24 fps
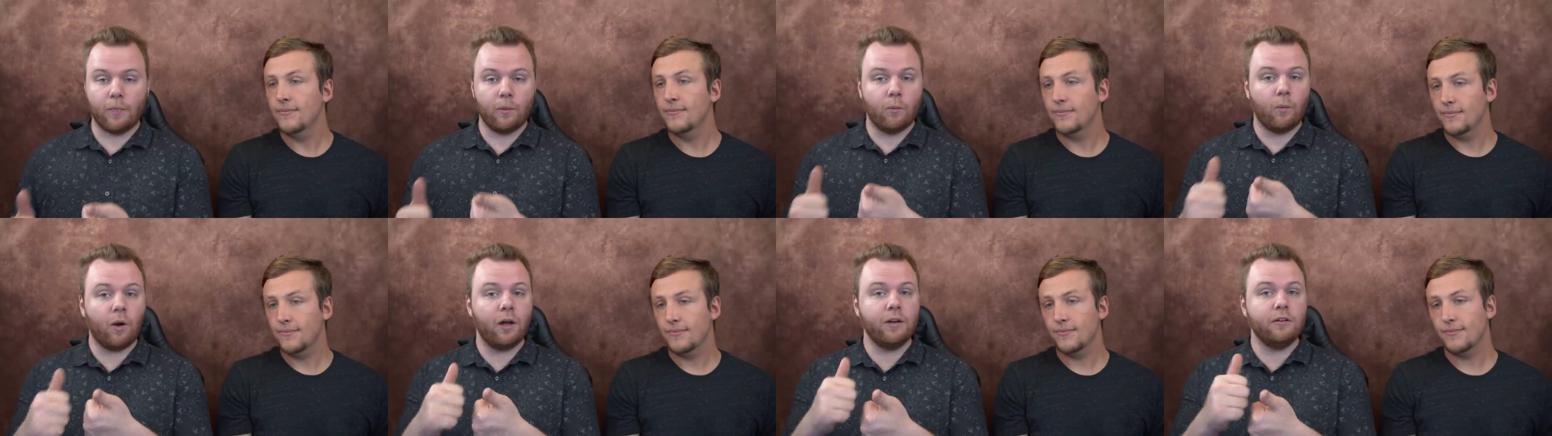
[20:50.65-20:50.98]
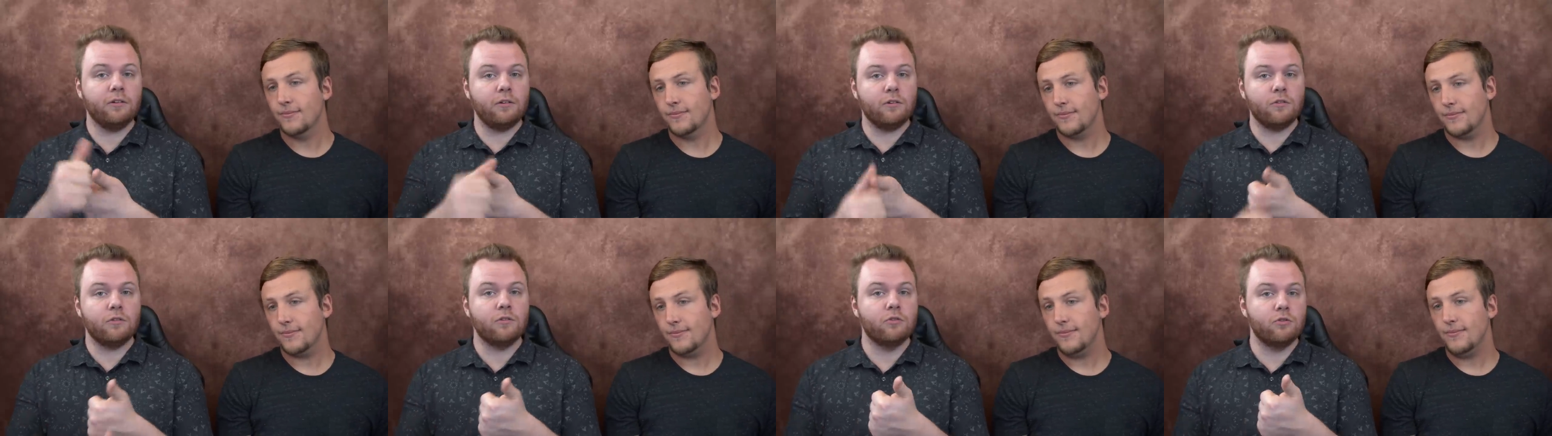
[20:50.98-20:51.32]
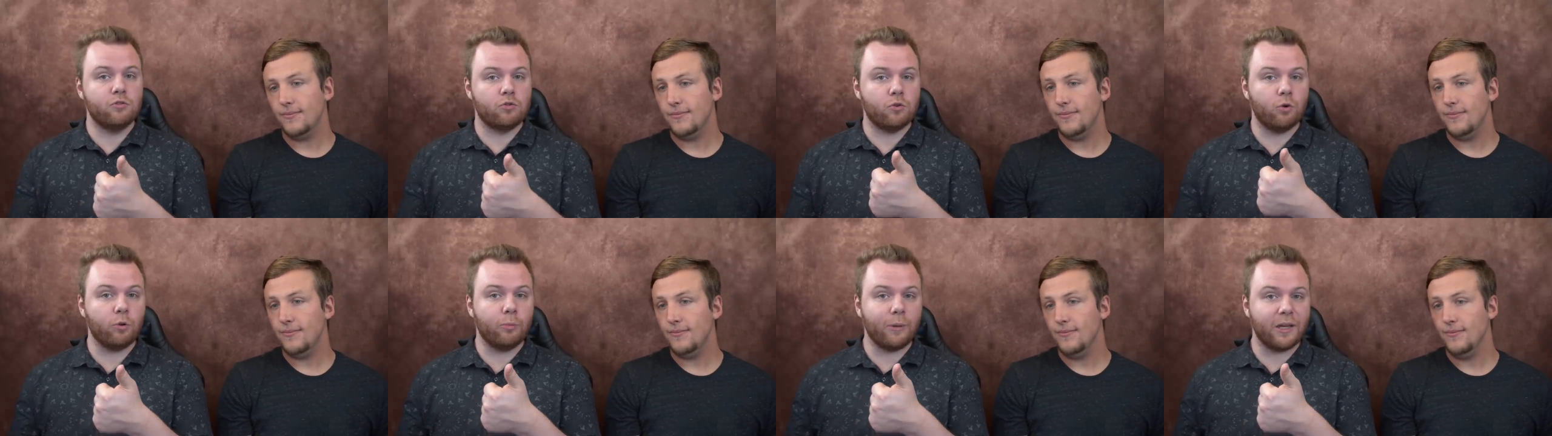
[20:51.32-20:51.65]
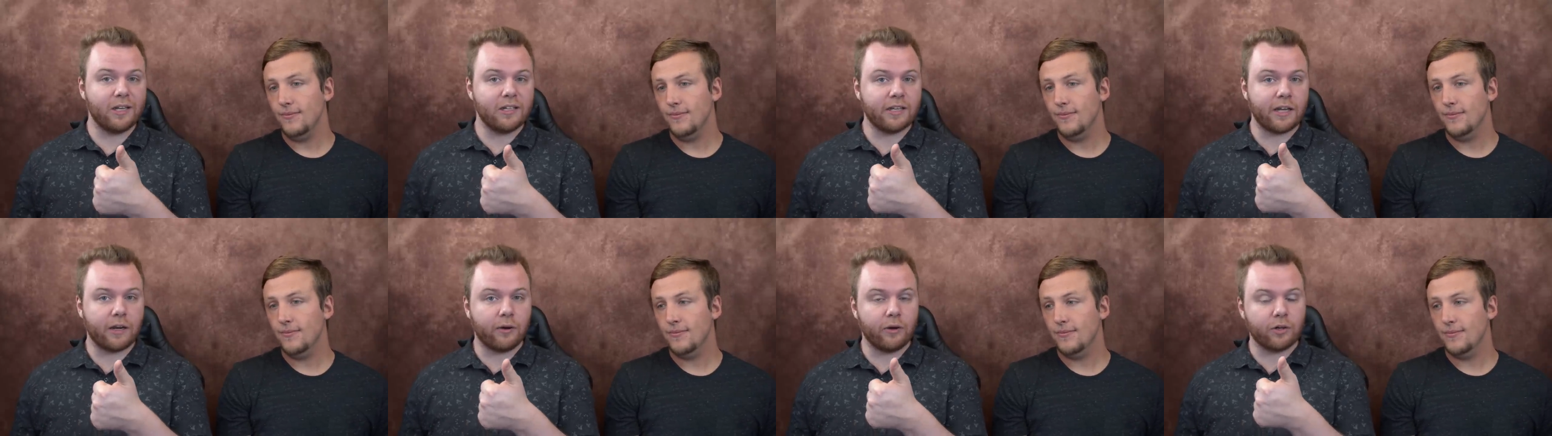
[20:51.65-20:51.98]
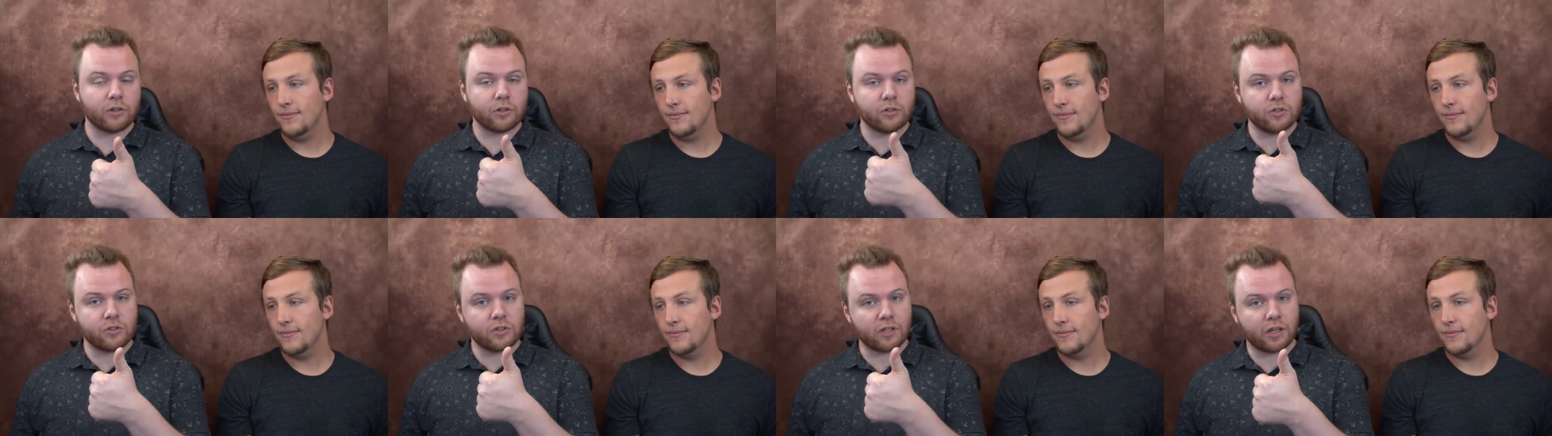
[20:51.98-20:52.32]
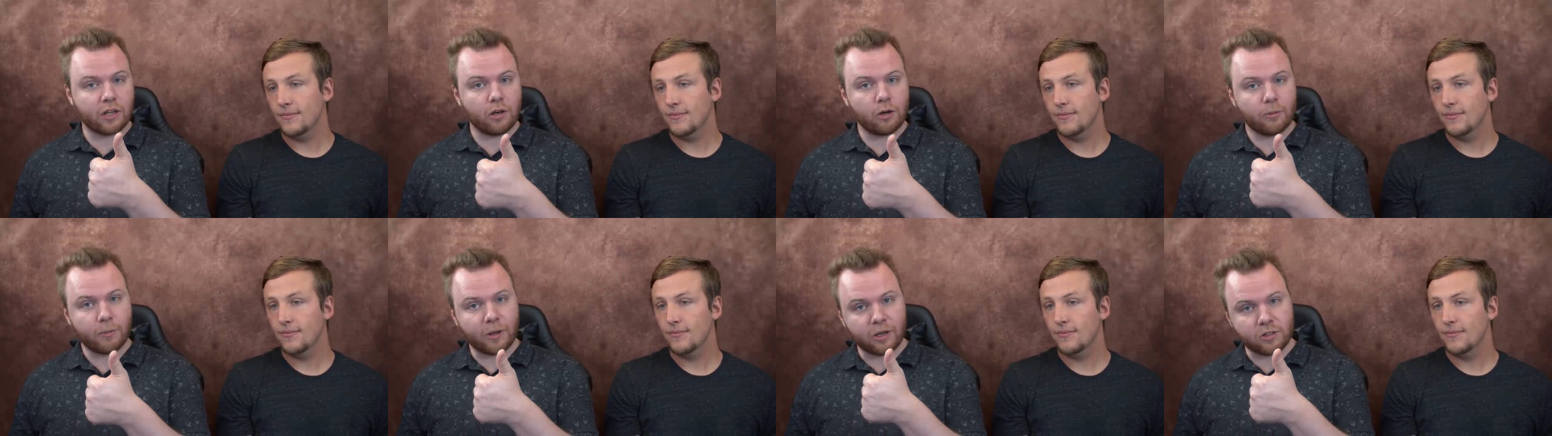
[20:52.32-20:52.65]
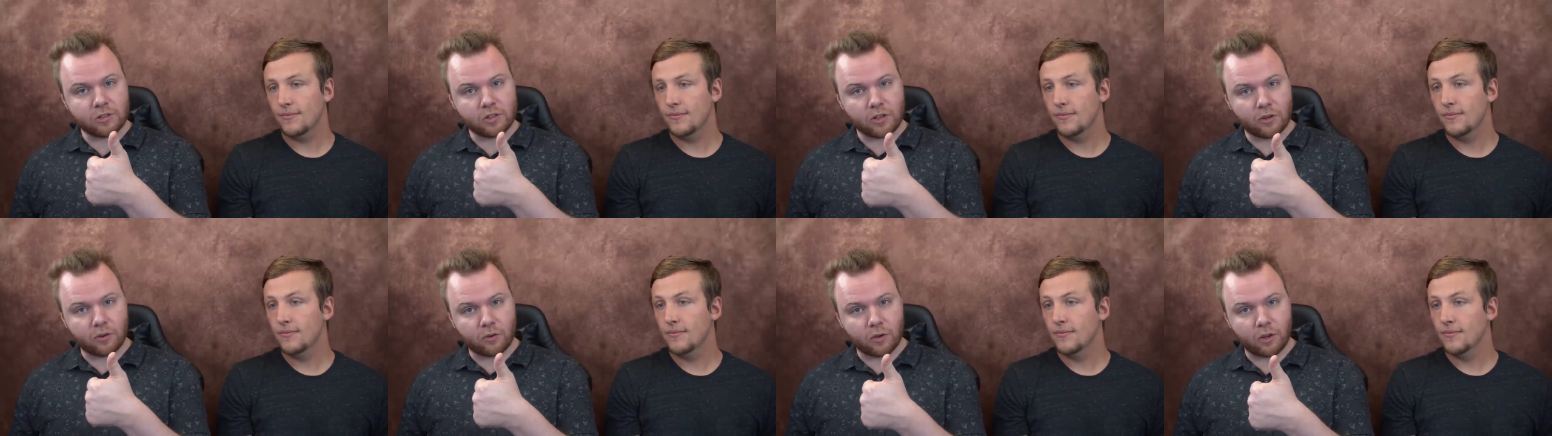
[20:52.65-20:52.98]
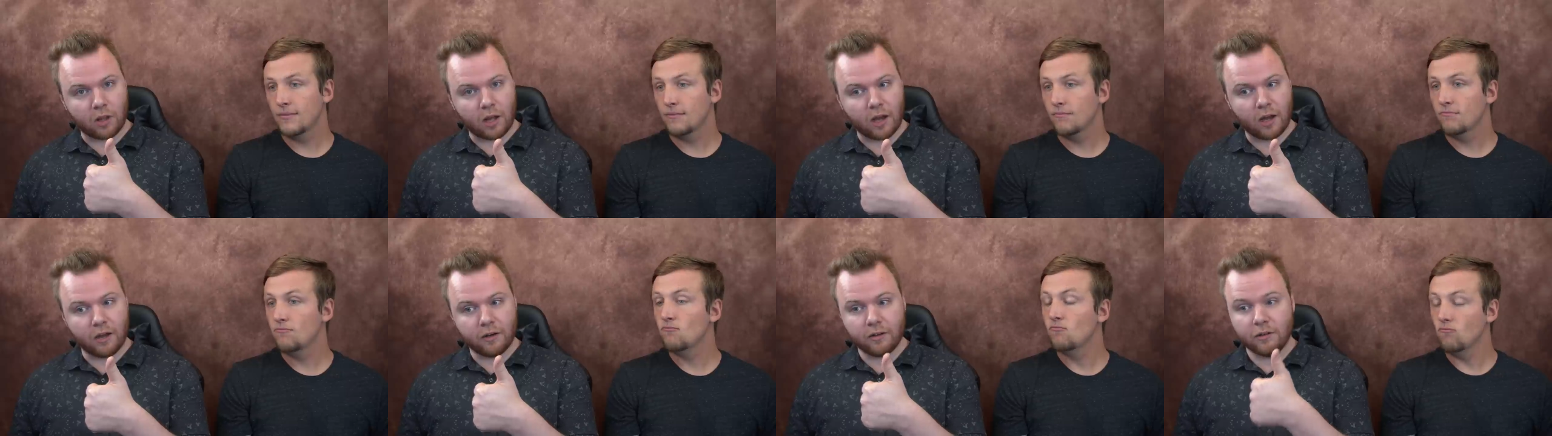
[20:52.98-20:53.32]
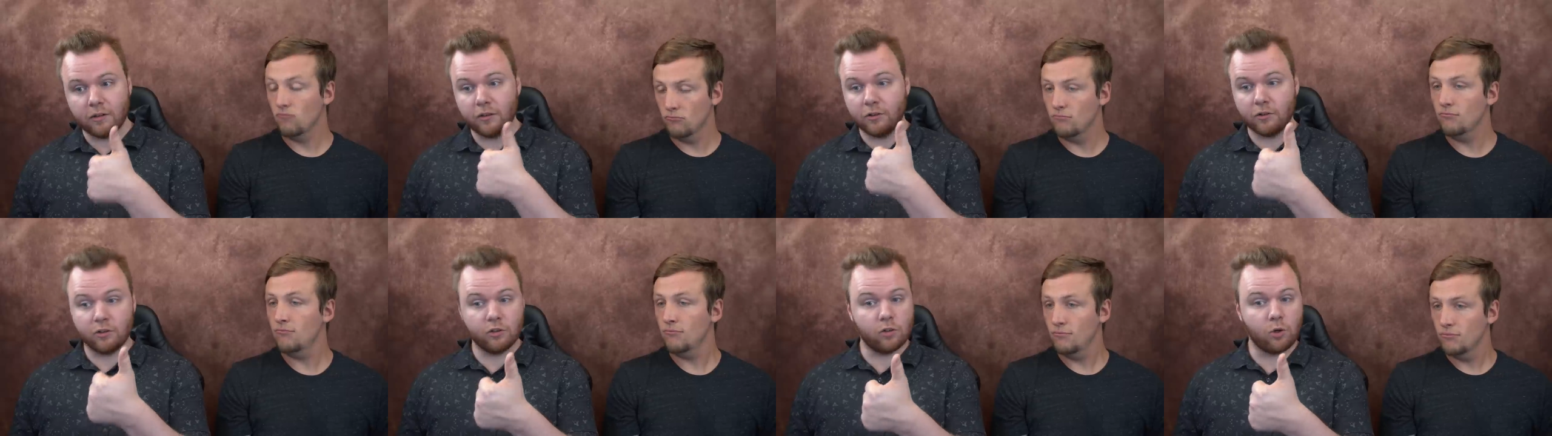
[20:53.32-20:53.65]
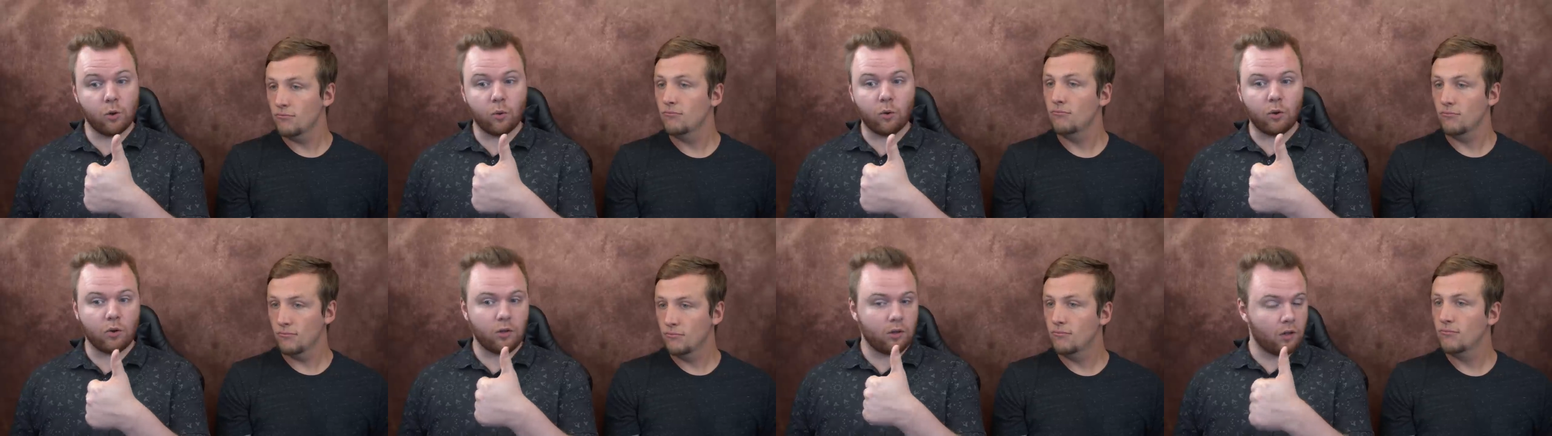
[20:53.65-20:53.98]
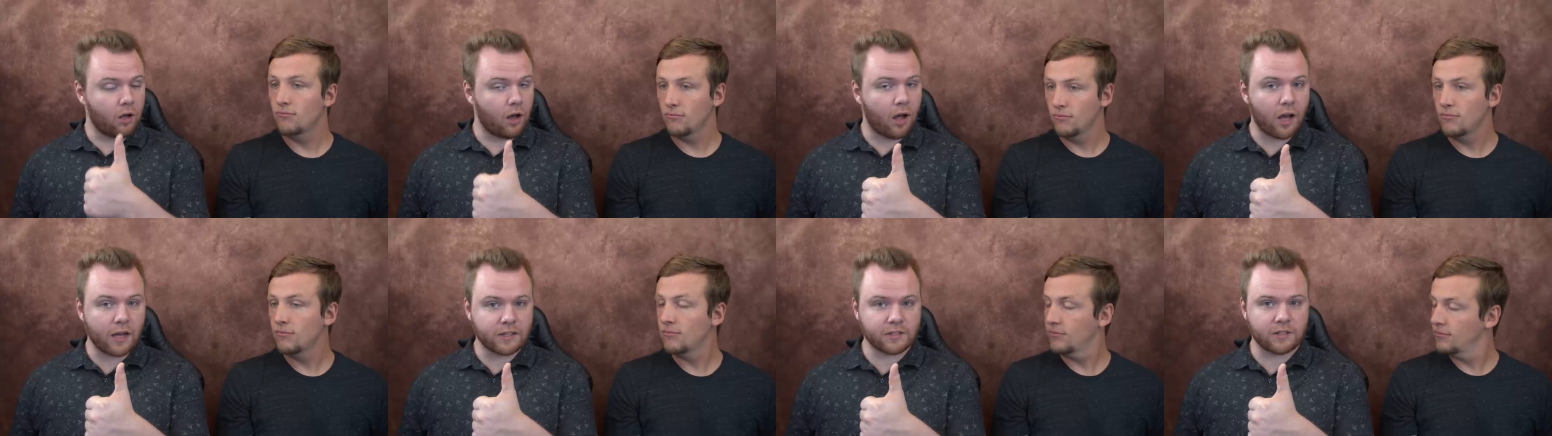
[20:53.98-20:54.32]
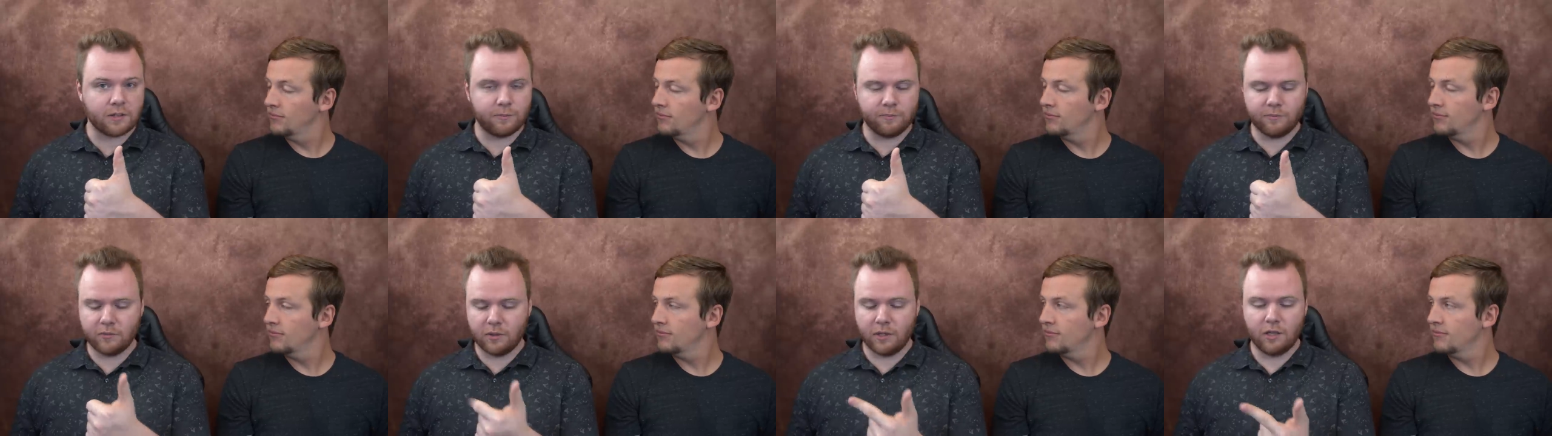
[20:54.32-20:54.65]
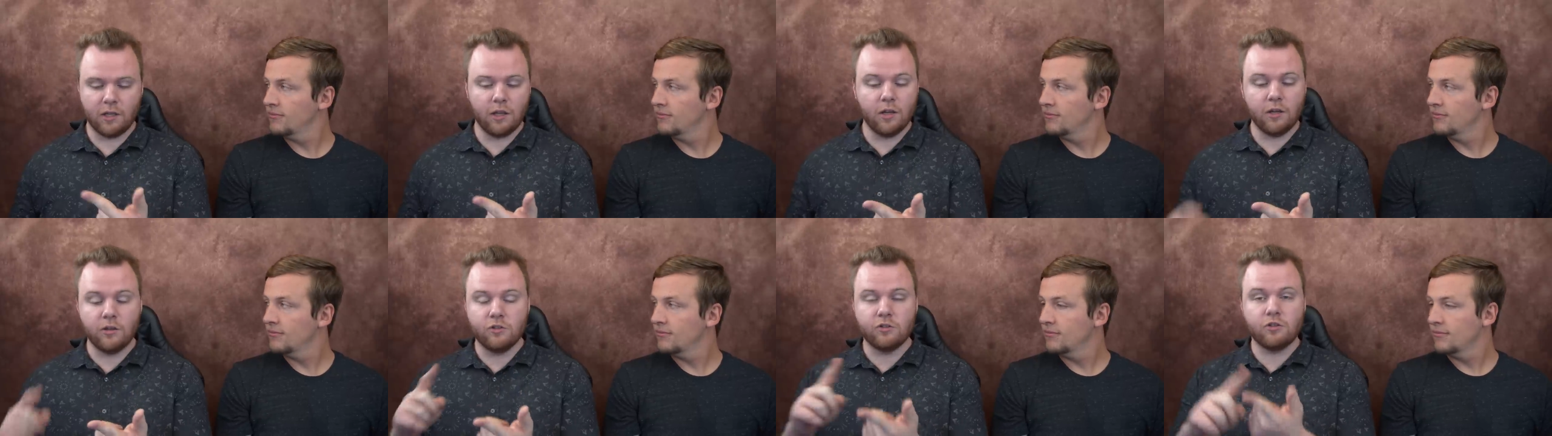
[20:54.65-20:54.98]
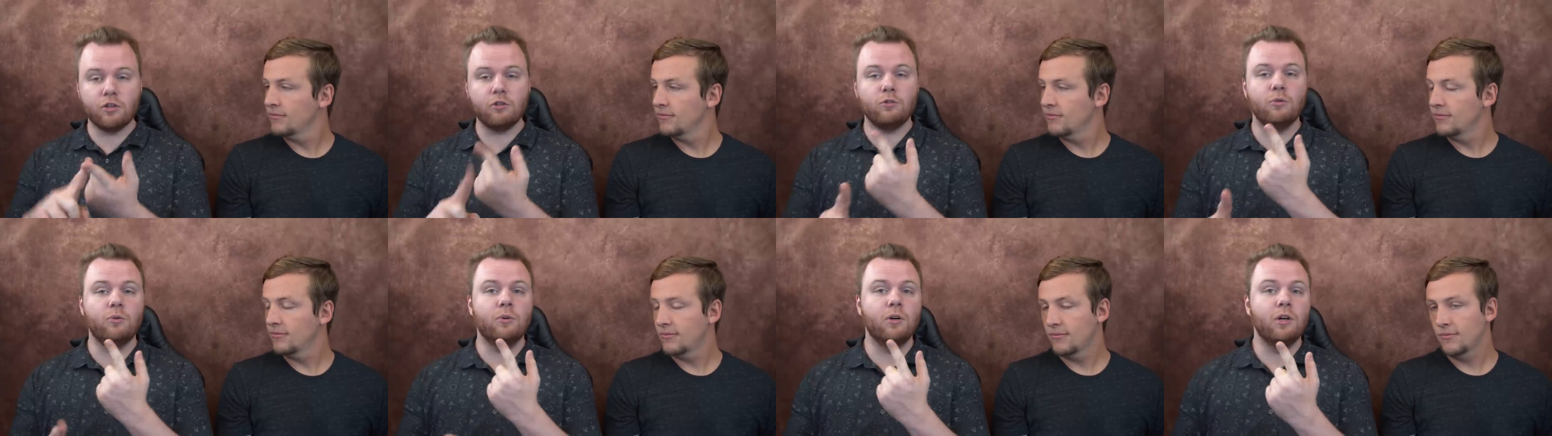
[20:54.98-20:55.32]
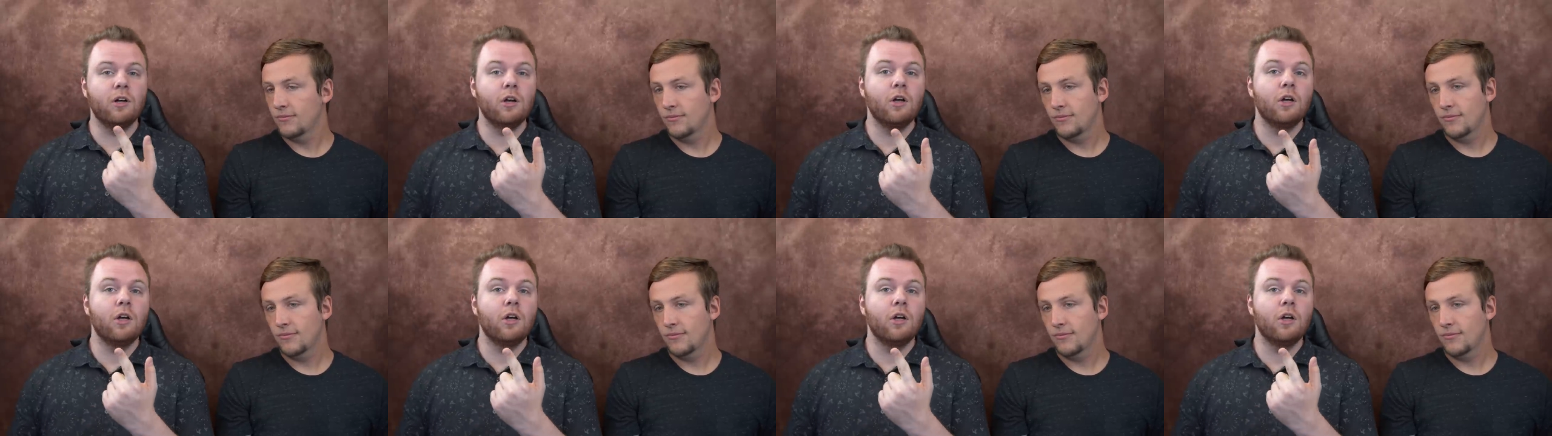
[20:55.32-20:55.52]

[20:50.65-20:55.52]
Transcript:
Speaker 1: One, dual main characters that care about each other a lot. Mm-hmm. Cool. Awesome. Two,